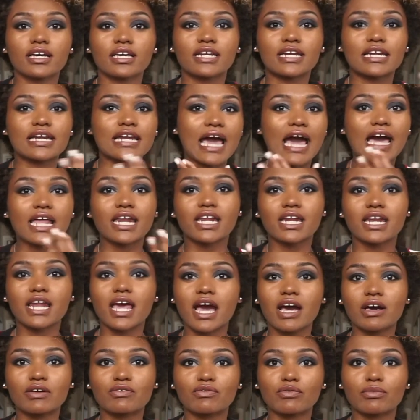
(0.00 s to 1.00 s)
not
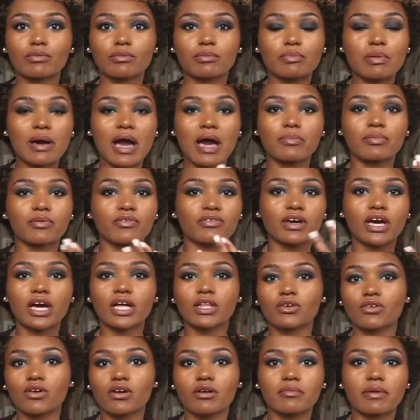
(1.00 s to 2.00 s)
enough pop of
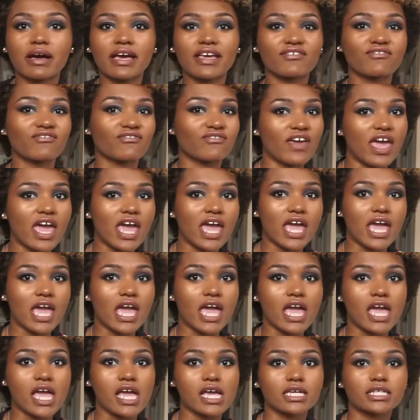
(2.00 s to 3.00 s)
color on my
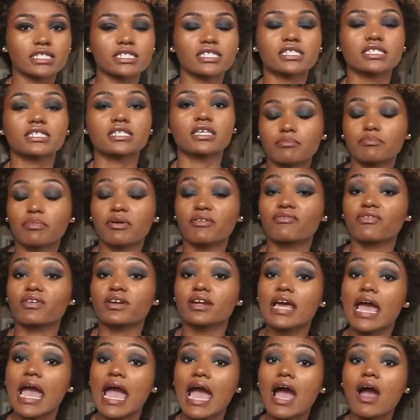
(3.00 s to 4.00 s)
face, but for
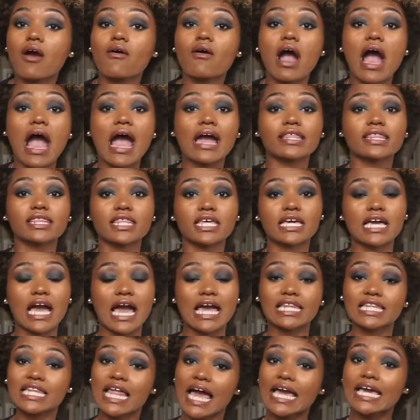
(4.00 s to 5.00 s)
now I think I
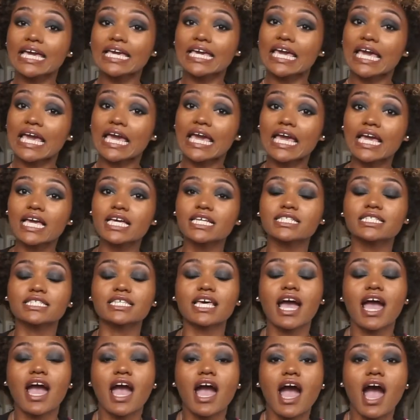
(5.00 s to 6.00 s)
like it.
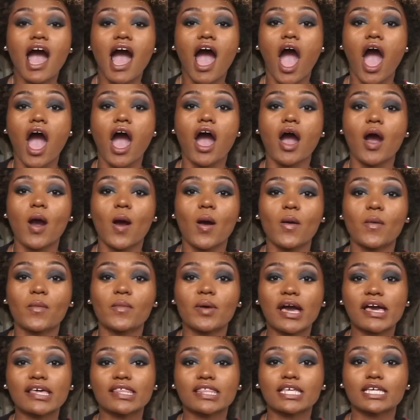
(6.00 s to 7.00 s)
um
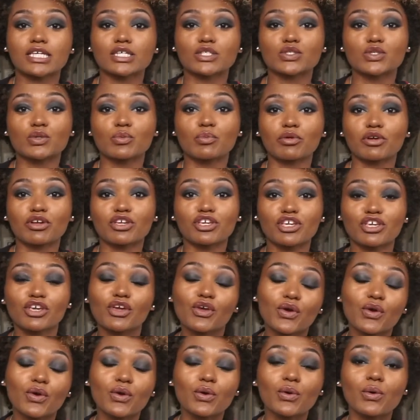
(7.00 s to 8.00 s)
I think it's super
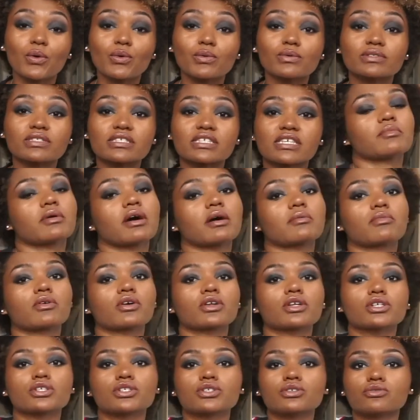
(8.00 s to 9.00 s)
cute. I'm
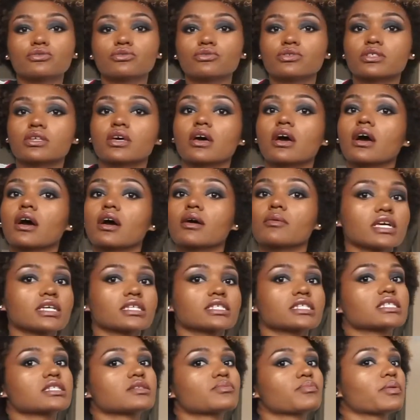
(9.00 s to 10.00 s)
gonna do some
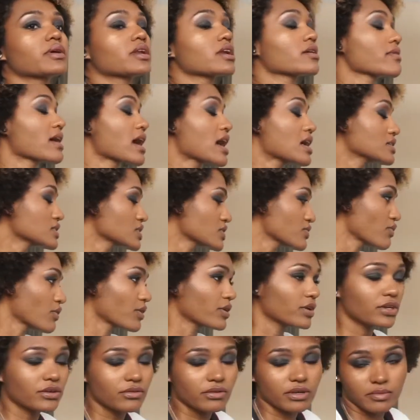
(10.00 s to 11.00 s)
spin arounds for
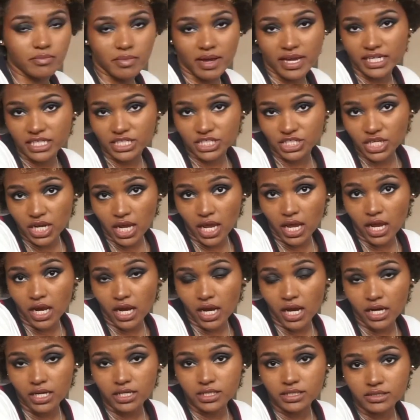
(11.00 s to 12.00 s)
you in my
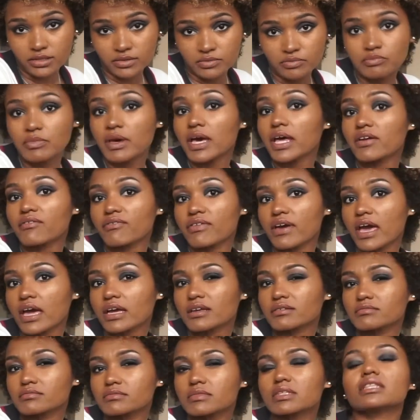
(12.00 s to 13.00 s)
chair. Matter of
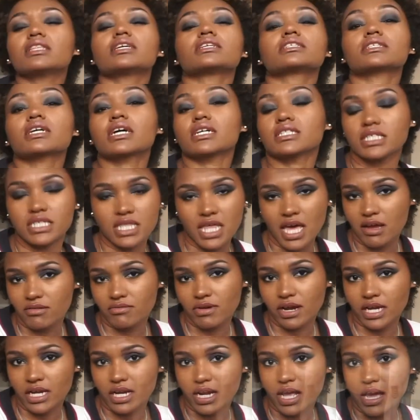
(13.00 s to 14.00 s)
fact, let's cut to that
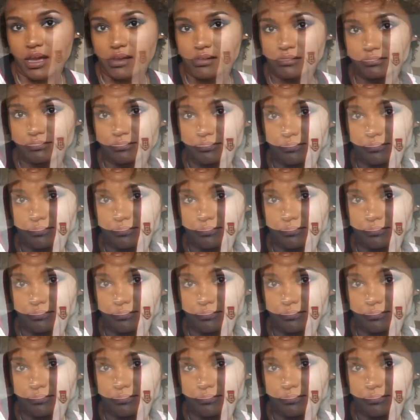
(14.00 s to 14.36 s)
right now.